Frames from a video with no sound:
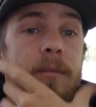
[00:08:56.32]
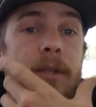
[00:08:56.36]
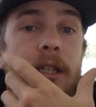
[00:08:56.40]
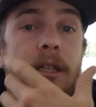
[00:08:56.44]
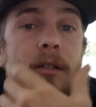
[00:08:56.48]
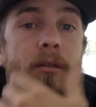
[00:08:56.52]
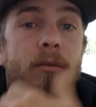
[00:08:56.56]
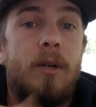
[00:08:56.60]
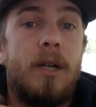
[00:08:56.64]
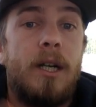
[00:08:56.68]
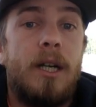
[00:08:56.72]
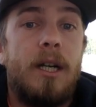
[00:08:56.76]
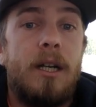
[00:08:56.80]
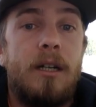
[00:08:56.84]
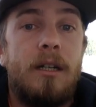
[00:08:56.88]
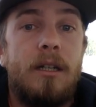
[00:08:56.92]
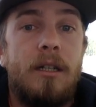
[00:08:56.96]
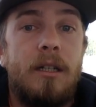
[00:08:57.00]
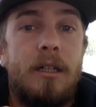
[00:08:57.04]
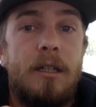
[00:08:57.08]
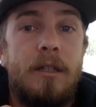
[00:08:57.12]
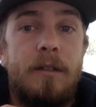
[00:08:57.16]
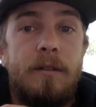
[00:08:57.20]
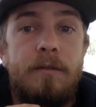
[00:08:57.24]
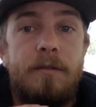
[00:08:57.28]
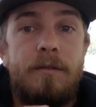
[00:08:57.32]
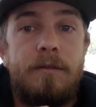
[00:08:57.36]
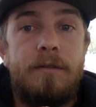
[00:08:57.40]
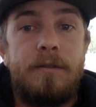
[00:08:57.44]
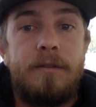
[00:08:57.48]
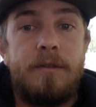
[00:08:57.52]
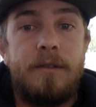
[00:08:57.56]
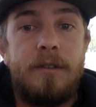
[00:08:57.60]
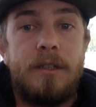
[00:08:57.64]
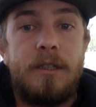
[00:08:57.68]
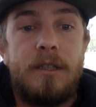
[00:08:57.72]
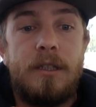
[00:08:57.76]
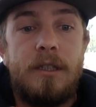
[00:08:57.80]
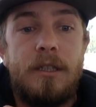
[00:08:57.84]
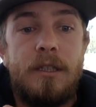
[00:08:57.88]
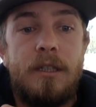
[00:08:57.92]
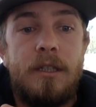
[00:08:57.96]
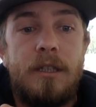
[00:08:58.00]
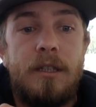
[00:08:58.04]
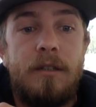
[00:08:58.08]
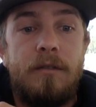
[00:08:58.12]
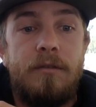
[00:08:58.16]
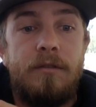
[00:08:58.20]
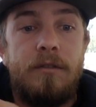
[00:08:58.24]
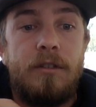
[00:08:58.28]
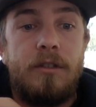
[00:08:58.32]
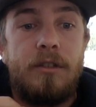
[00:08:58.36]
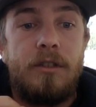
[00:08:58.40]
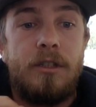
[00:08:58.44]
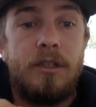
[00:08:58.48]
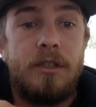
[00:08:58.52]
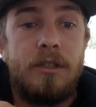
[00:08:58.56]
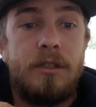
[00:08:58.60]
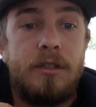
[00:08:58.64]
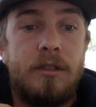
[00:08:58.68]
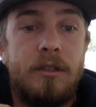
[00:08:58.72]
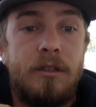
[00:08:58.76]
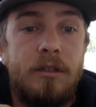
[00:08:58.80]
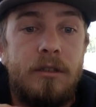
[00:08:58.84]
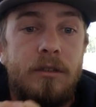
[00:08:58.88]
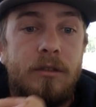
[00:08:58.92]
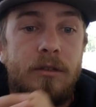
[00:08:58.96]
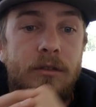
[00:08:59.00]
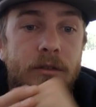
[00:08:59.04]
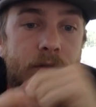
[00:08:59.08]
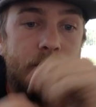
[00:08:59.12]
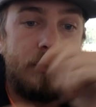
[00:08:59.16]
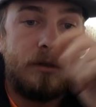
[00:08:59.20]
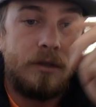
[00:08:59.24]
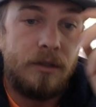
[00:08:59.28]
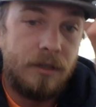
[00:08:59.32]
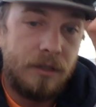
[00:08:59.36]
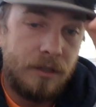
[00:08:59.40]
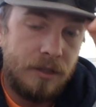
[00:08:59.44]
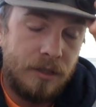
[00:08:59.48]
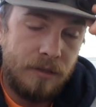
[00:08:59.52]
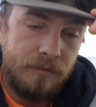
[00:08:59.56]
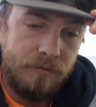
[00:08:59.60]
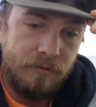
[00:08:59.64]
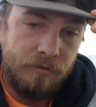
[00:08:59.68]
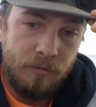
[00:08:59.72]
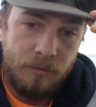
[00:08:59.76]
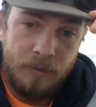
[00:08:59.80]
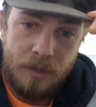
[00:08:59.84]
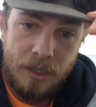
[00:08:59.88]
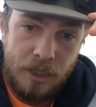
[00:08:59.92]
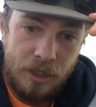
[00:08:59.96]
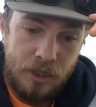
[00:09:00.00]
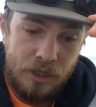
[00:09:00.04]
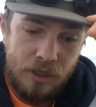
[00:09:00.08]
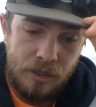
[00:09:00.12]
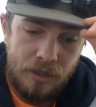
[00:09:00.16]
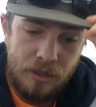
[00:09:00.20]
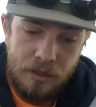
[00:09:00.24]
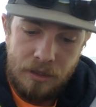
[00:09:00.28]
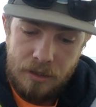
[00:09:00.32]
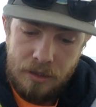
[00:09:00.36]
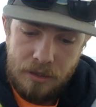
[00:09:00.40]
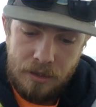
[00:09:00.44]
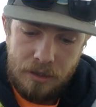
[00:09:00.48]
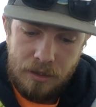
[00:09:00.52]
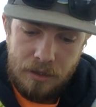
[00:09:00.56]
be aware of if you're just new to this information